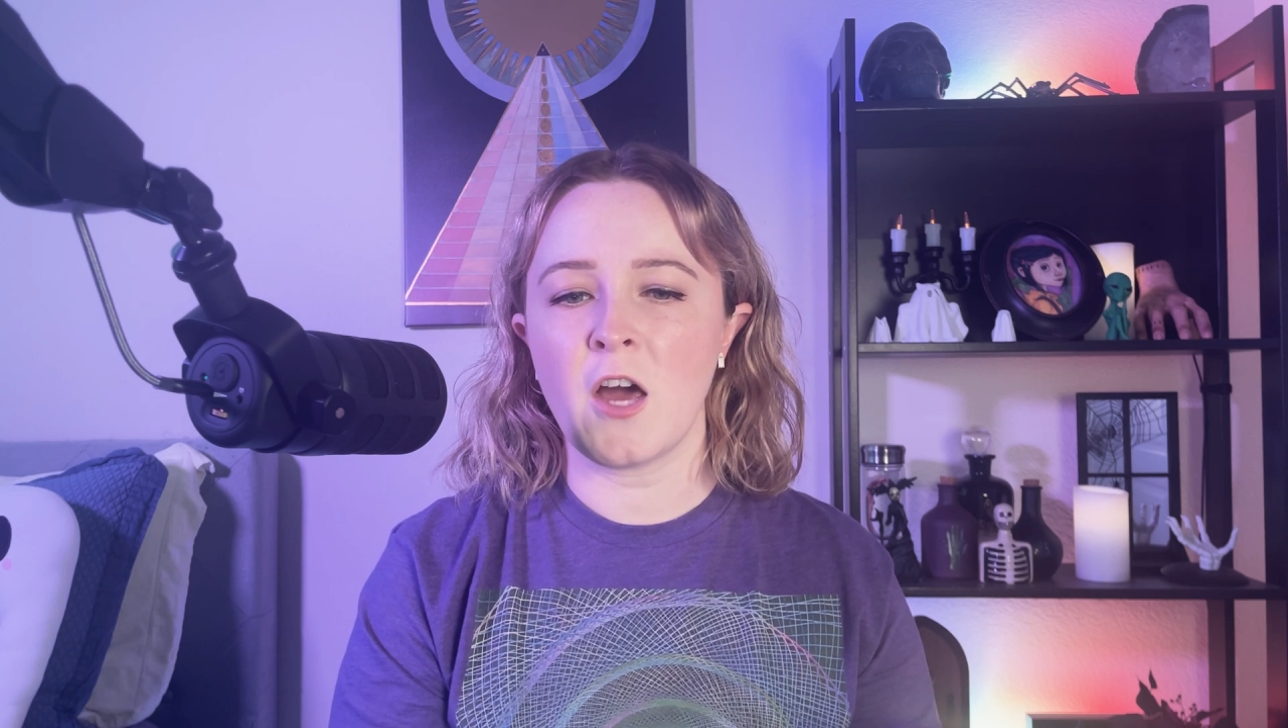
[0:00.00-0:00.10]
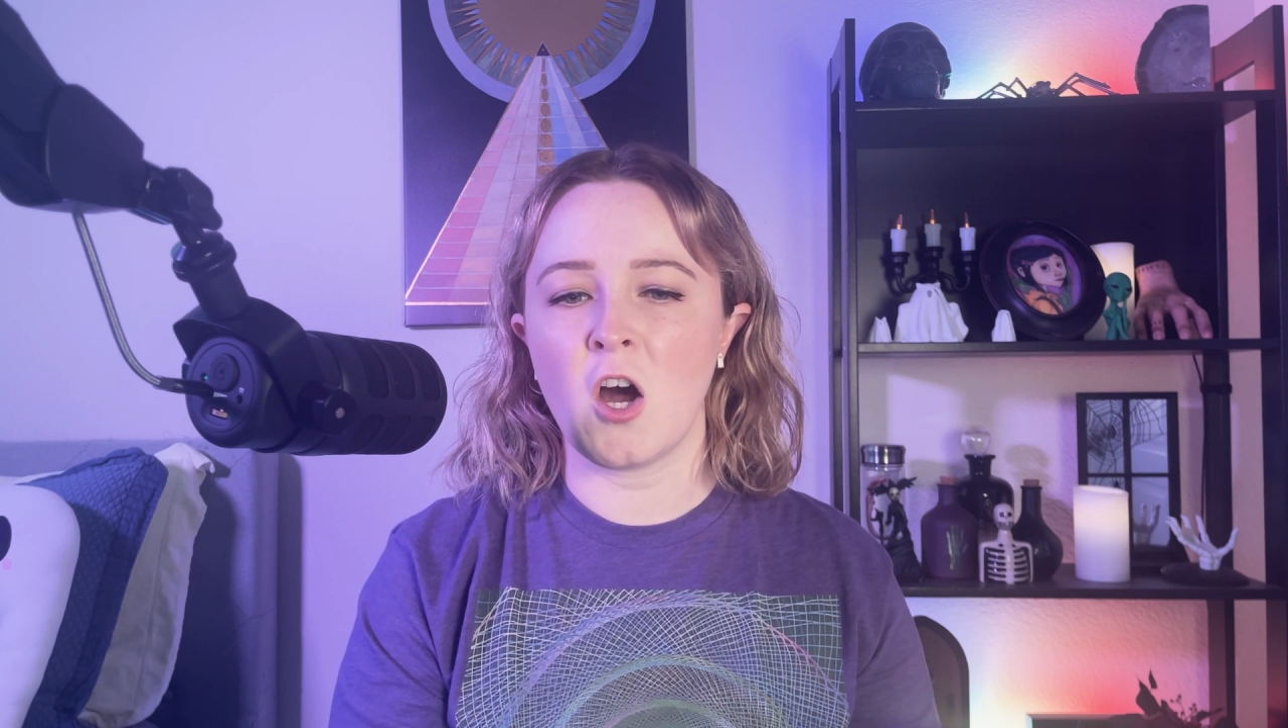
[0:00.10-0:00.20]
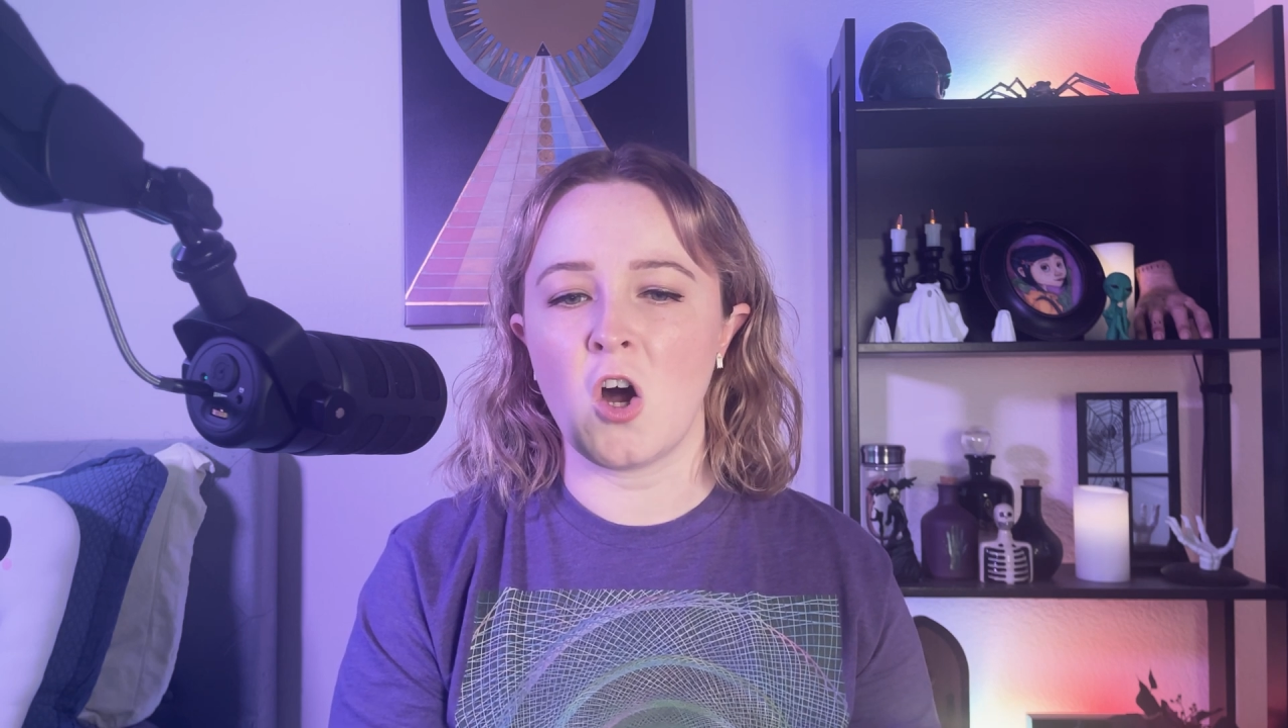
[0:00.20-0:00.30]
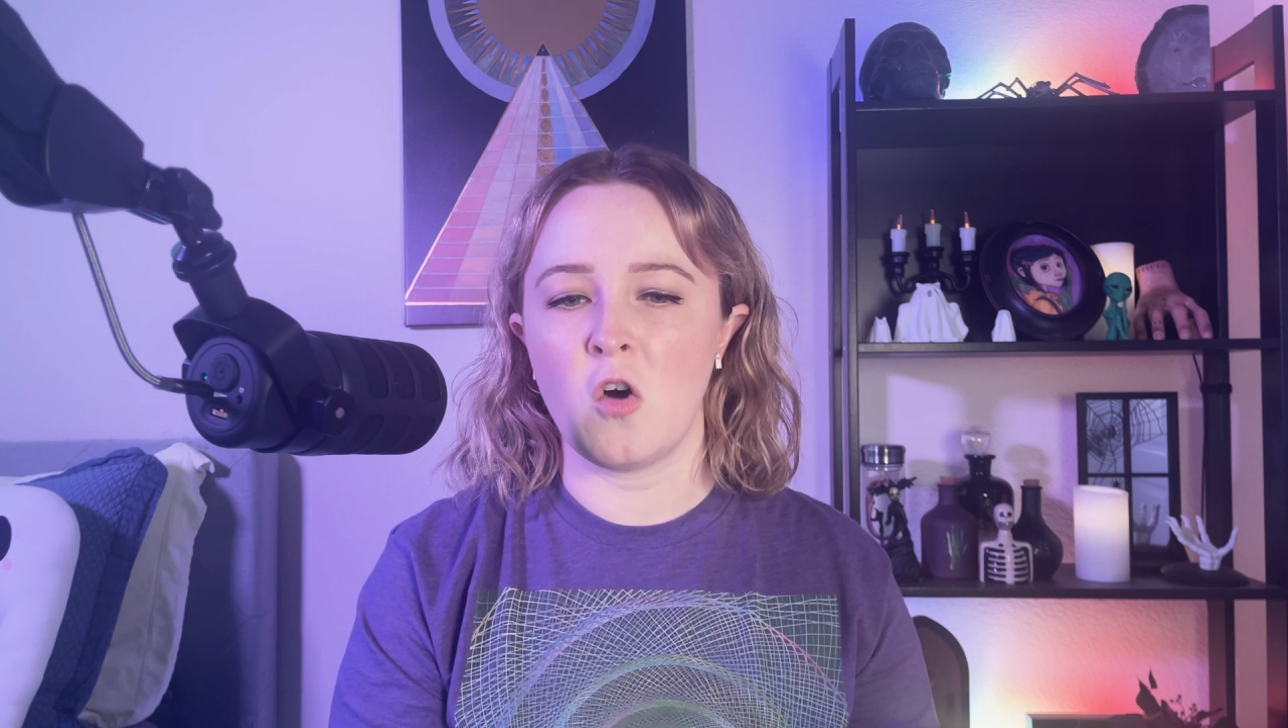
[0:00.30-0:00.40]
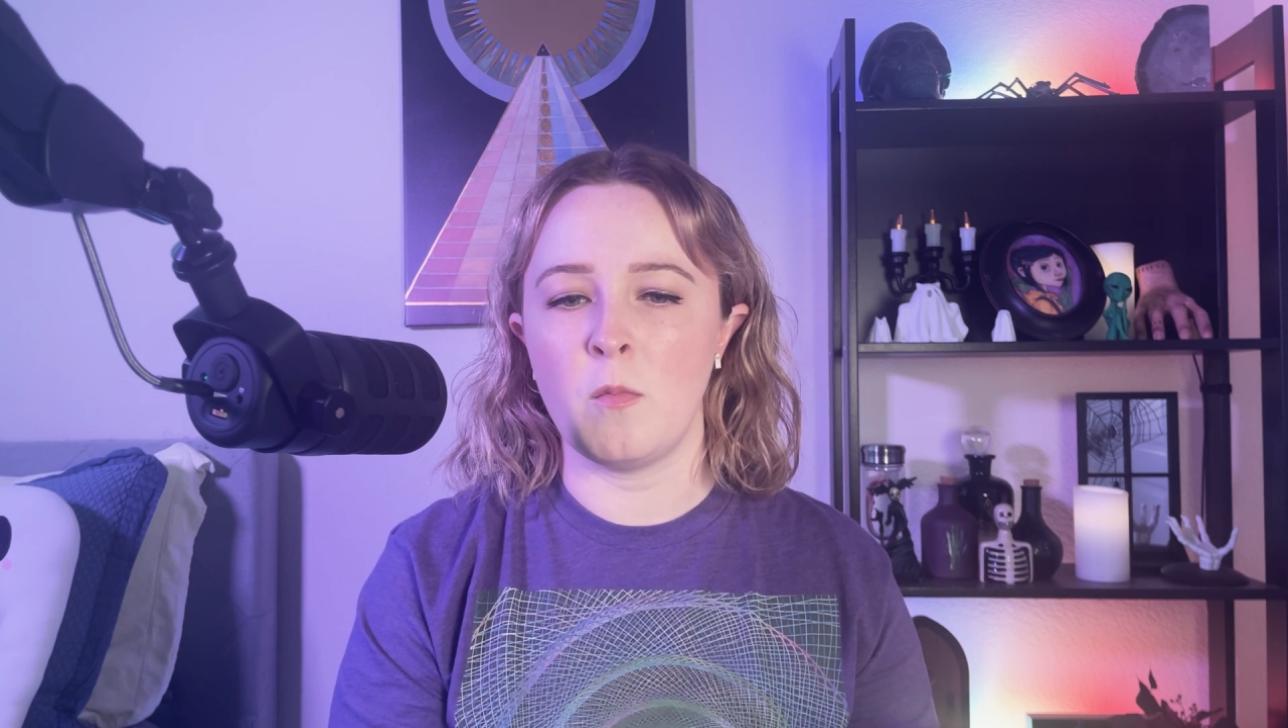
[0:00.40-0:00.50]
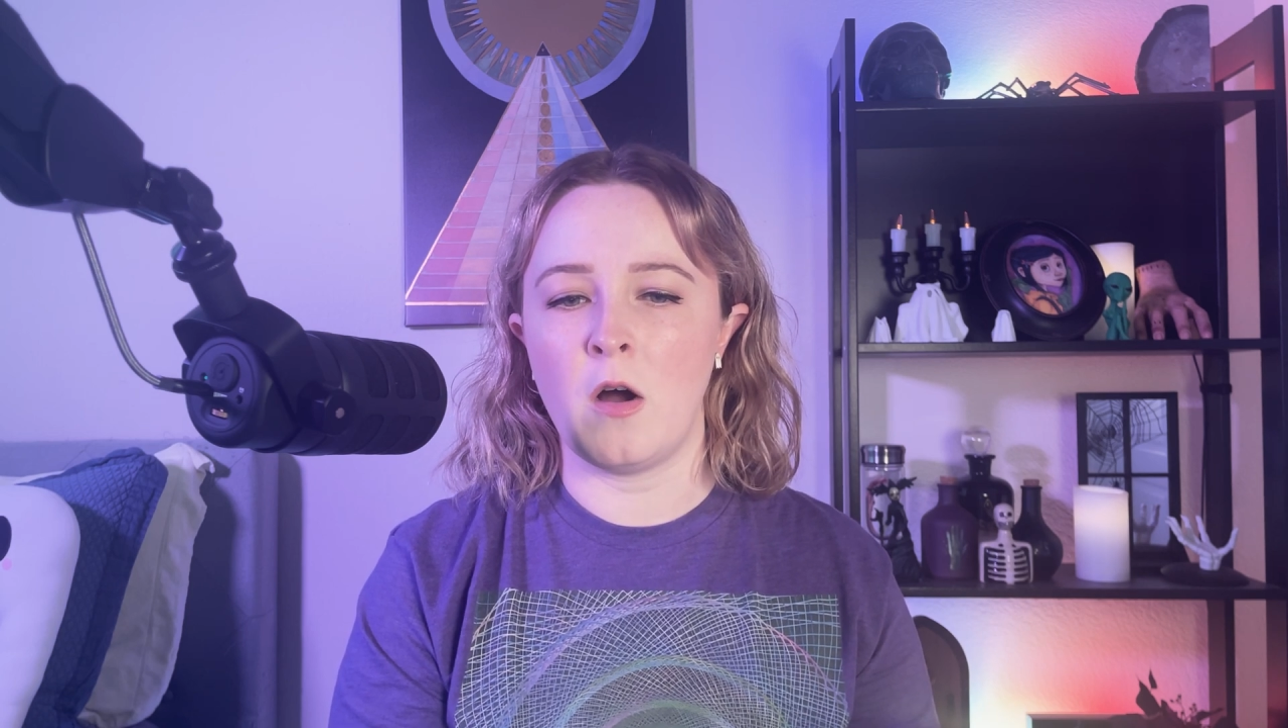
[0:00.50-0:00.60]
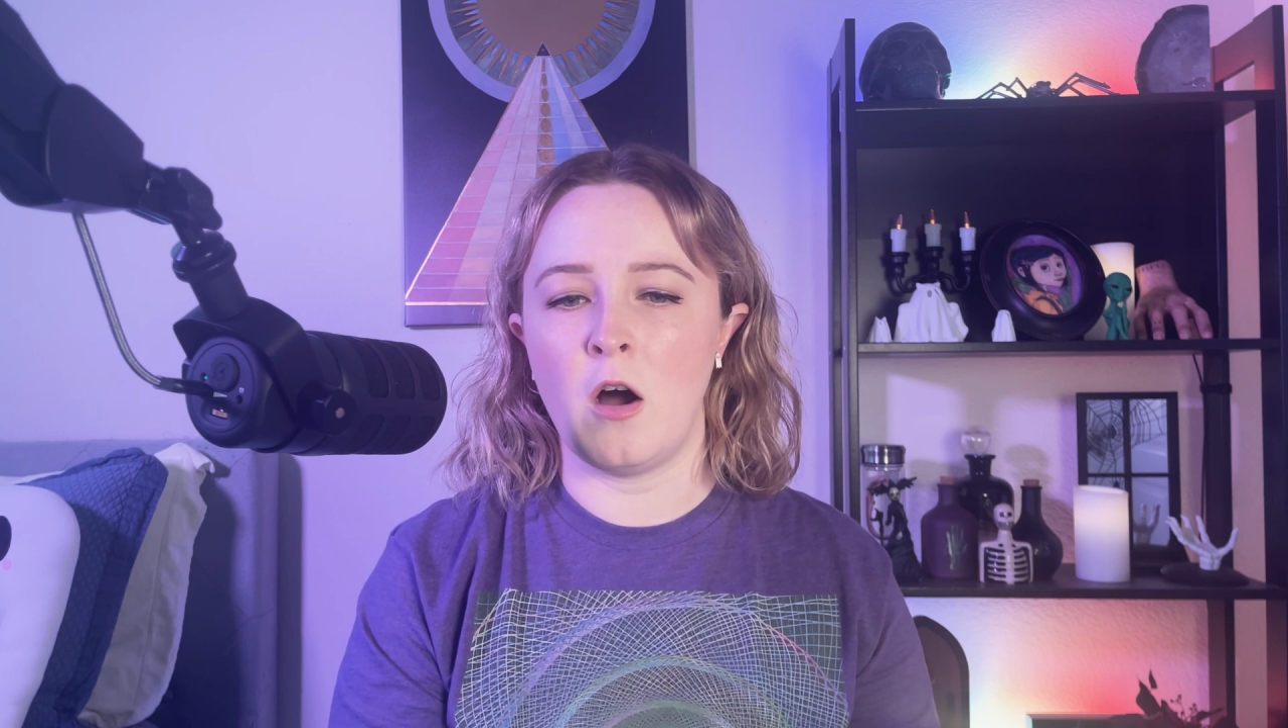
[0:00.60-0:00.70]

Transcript: home